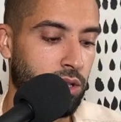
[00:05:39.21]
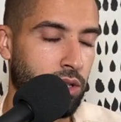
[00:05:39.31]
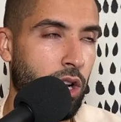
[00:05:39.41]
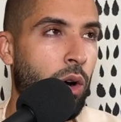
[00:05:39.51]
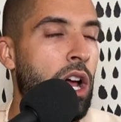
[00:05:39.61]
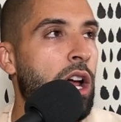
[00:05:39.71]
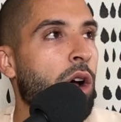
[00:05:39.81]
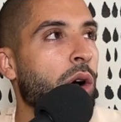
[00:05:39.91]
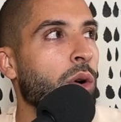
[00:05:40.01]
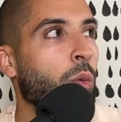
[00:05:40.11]
No,
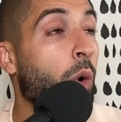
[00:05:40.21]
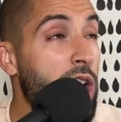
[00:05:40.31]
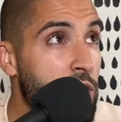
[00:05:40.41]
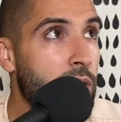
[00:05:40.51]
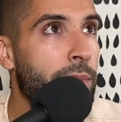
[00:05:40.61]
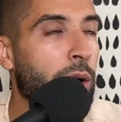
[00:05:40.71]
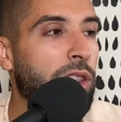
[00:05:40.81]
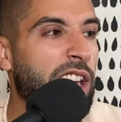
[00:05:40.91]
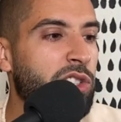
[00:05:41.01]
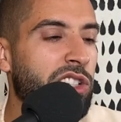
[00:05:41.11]
one of them
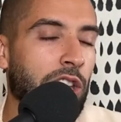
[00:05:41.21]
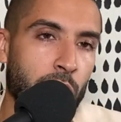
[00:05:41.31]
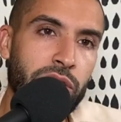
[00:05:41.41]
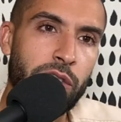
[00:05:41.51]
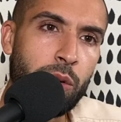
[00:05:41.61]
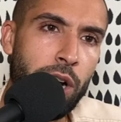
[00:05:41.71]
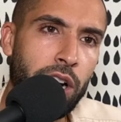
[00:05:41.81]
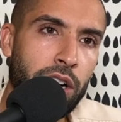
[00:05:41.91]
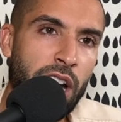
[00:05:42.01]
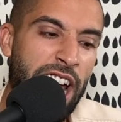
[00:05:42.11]
left his clothes
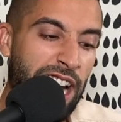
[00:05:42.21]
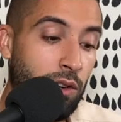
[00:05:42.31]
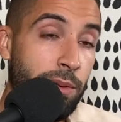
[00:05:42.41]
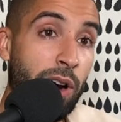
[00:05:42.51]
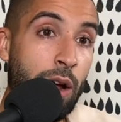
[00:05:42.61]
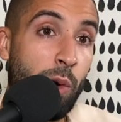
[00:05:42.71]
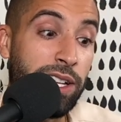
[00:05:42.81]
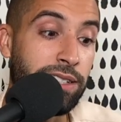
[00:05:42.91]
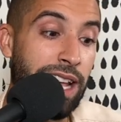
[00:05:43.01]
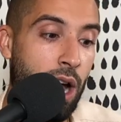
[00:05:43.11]
everywhere. And I remember I
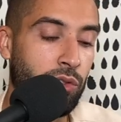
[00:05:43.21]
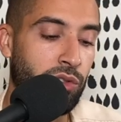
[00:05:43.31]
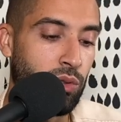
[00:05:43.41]
went down to